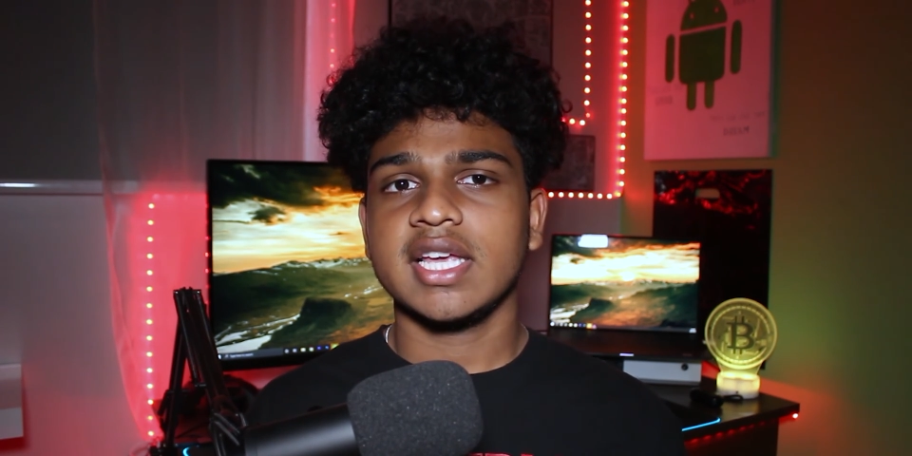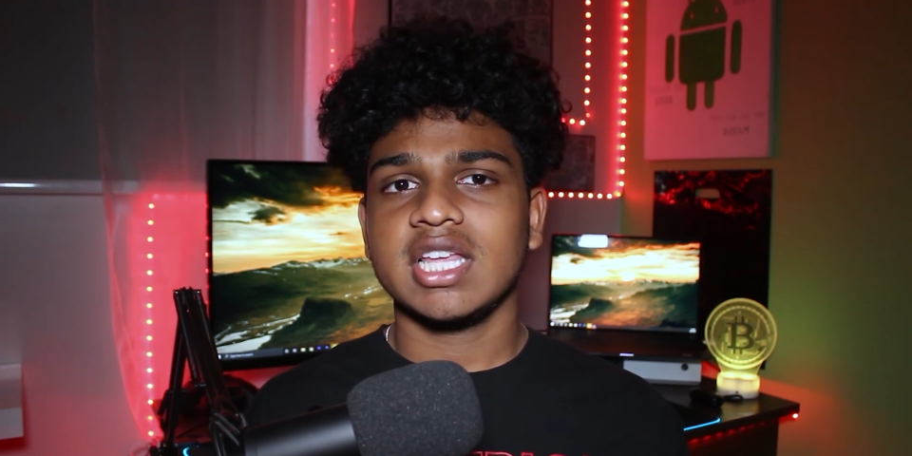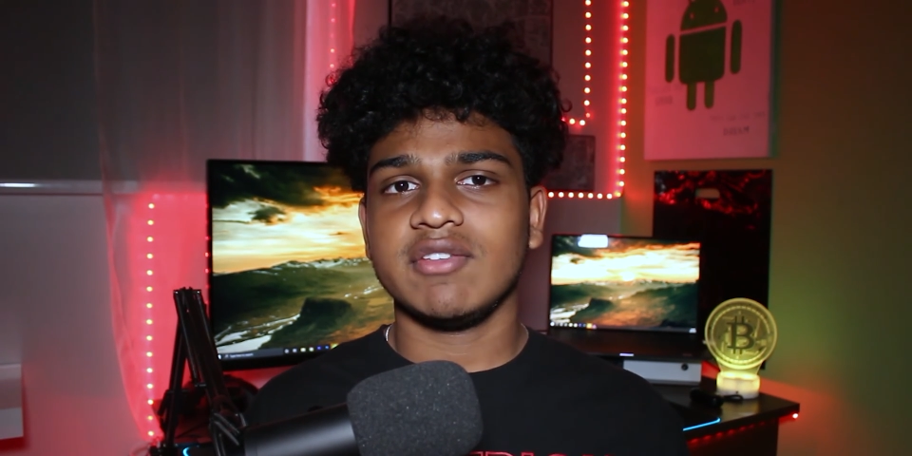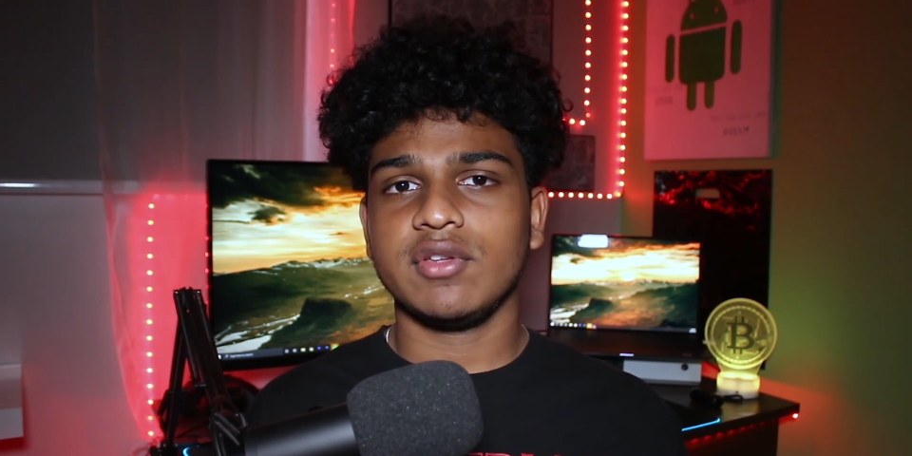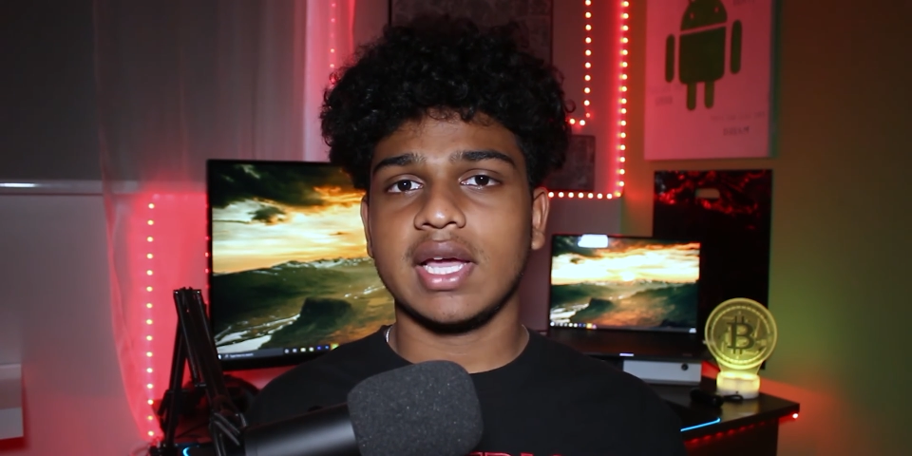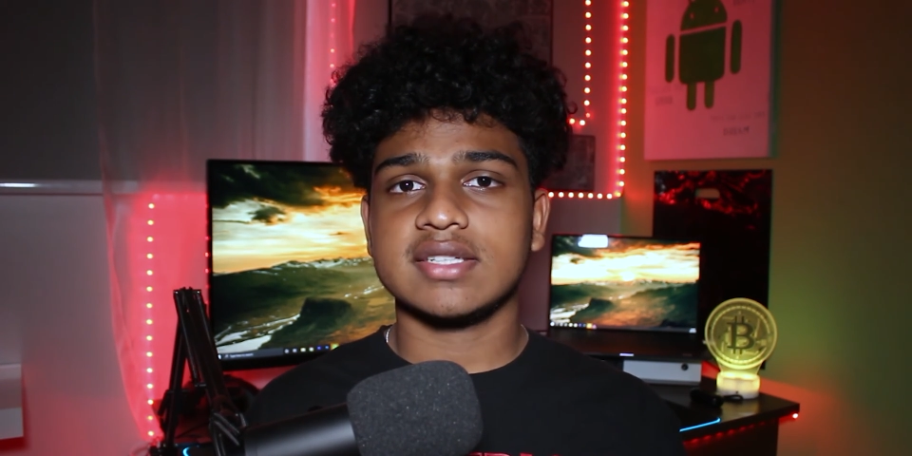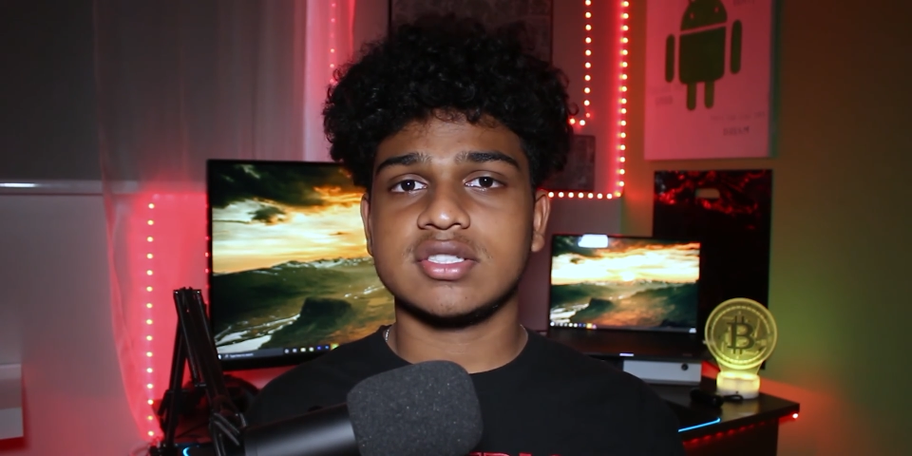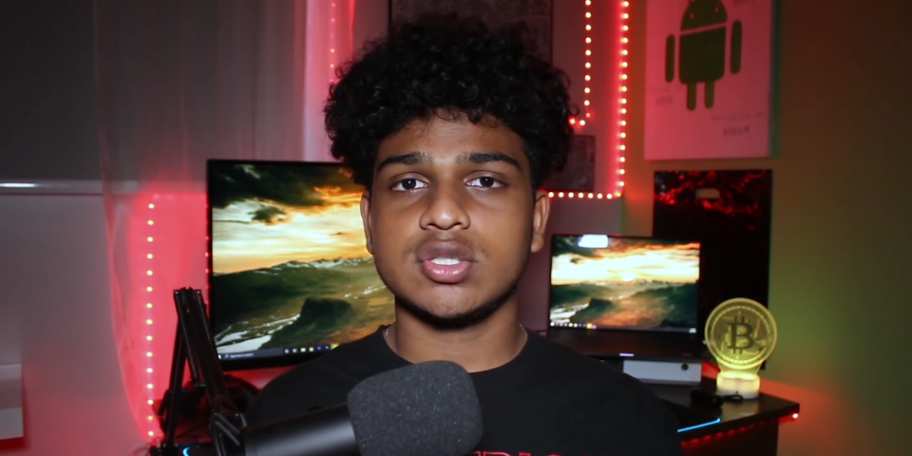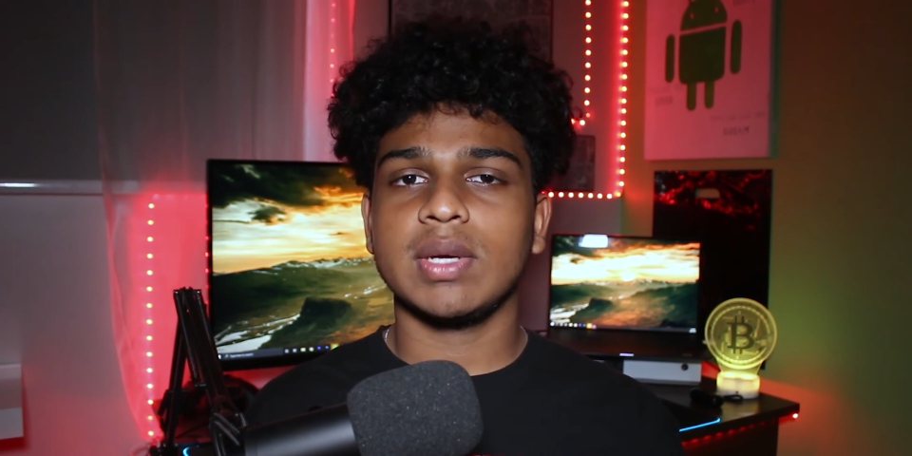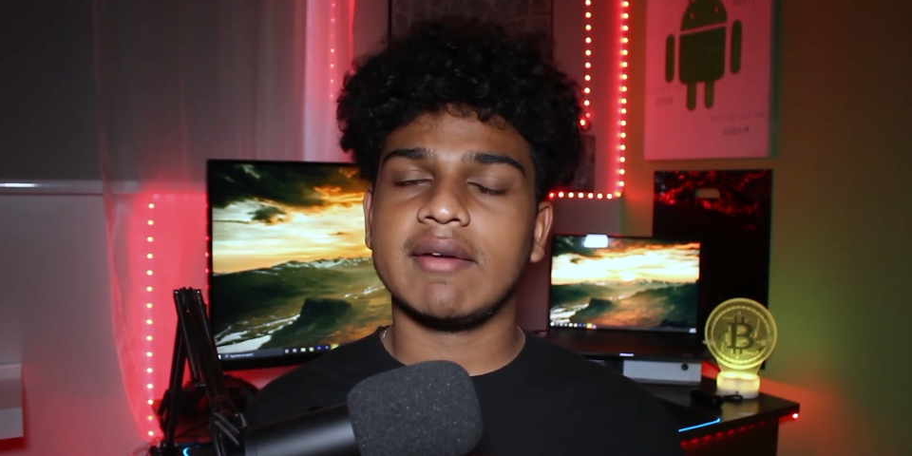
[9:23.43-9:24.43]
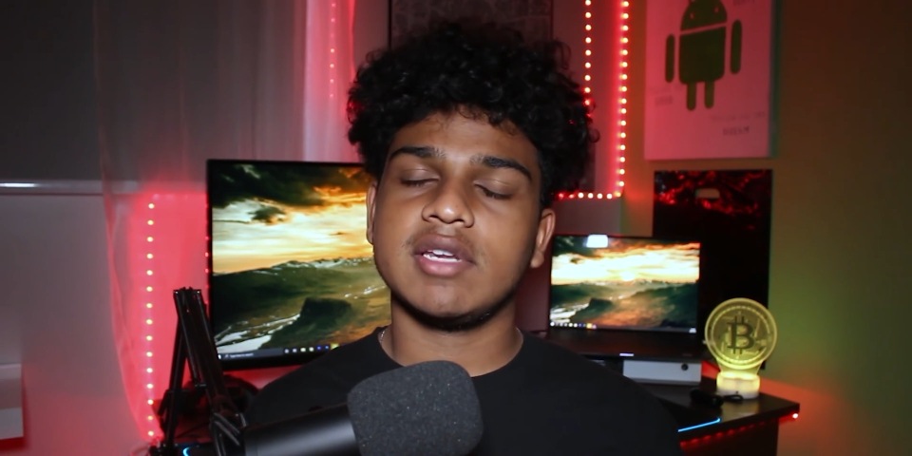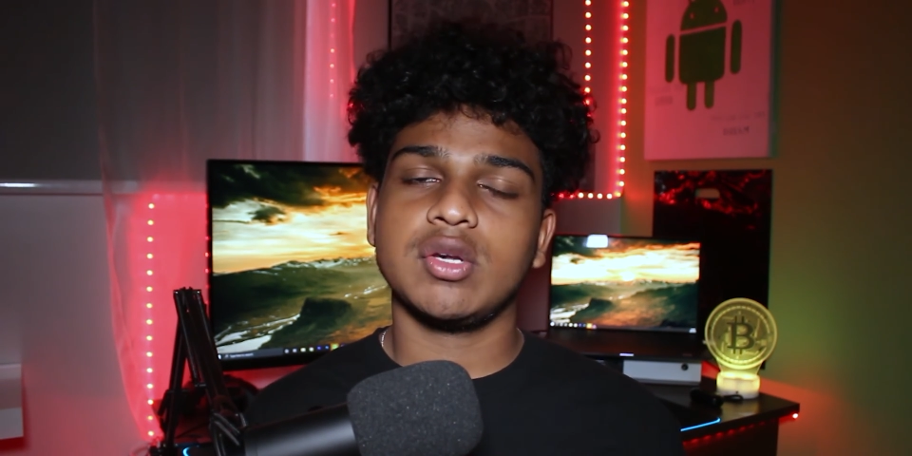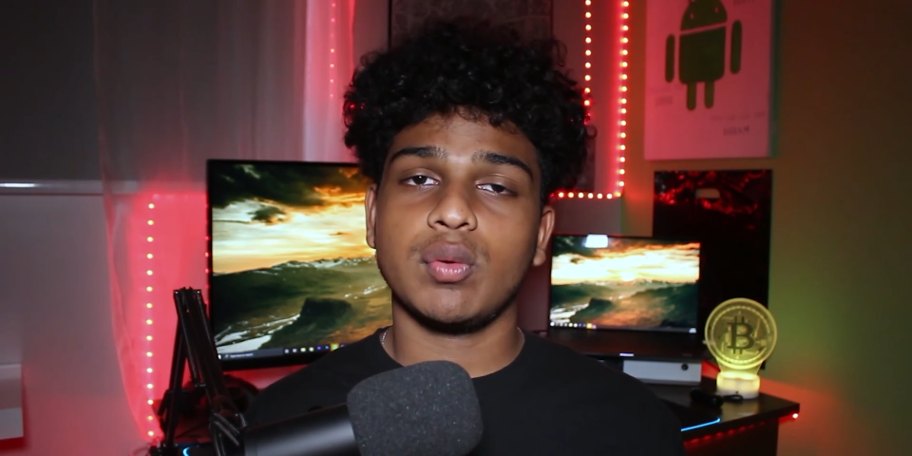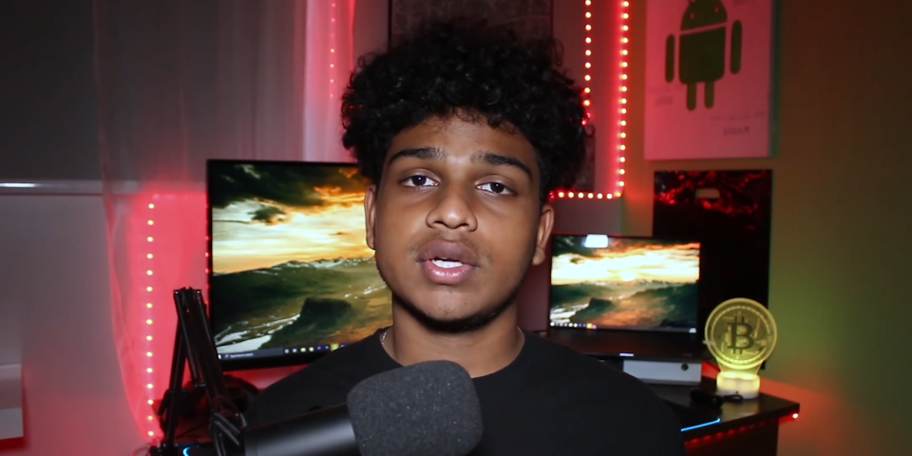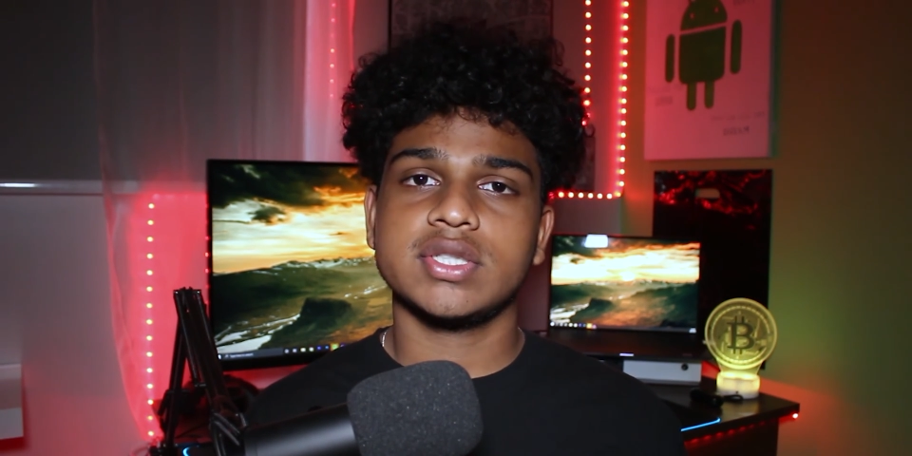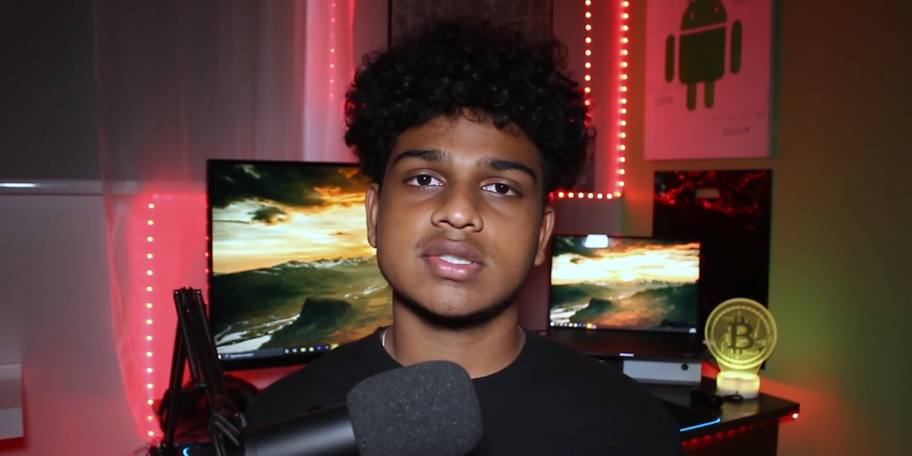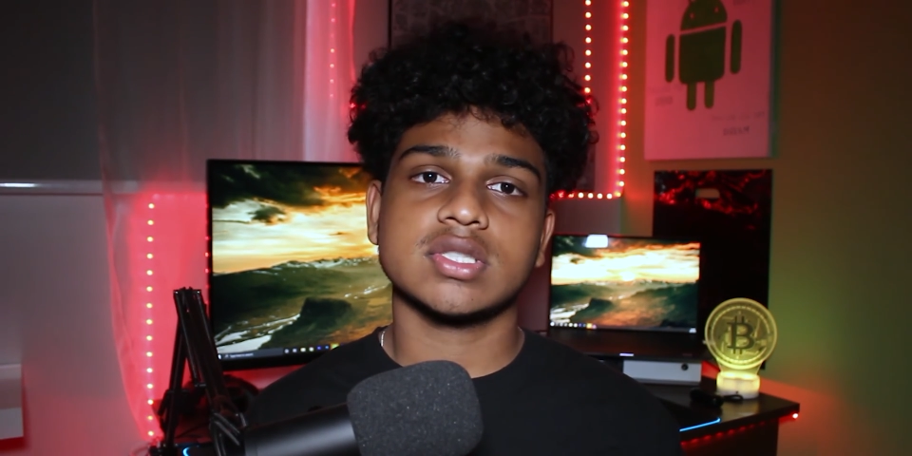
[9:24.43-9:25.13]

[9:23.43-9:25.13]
If you guys do have any questions,